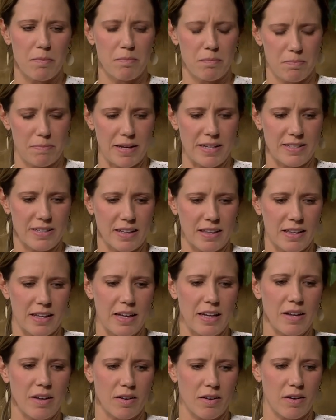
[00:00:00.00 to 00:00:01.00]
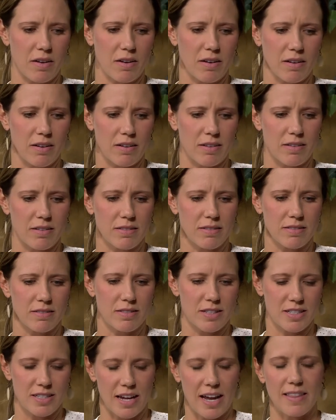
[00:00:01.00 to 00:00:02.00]
basically, to
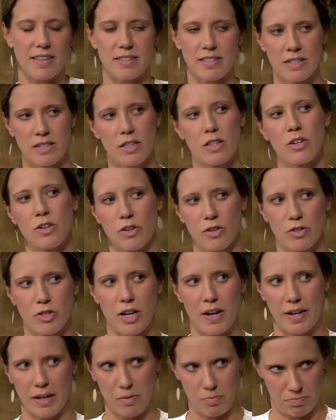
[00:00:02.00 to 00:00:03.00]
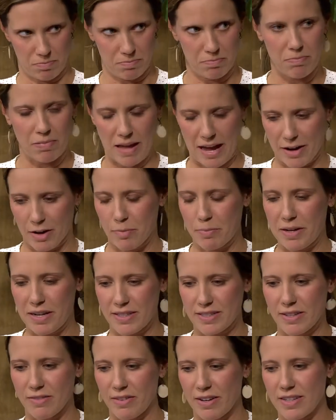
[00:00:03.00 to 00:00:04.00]
tie this into the neurogenic bladder
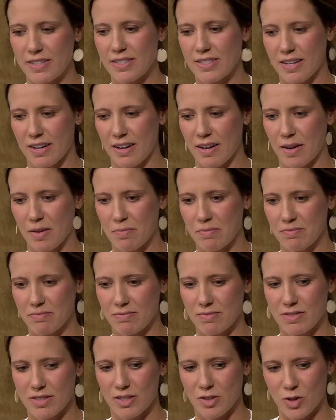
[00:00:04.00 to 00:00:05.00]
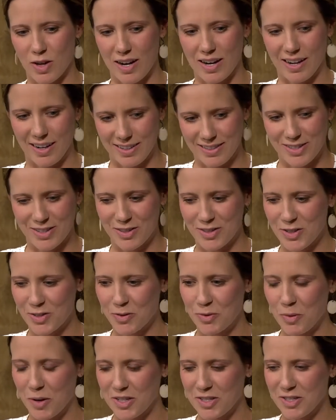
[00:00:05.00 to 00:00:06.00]
piece of it, to try to answer two
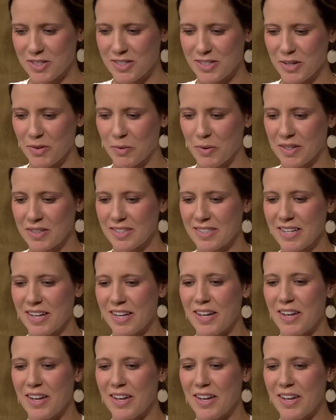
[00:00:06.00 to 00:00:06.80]
questions at once,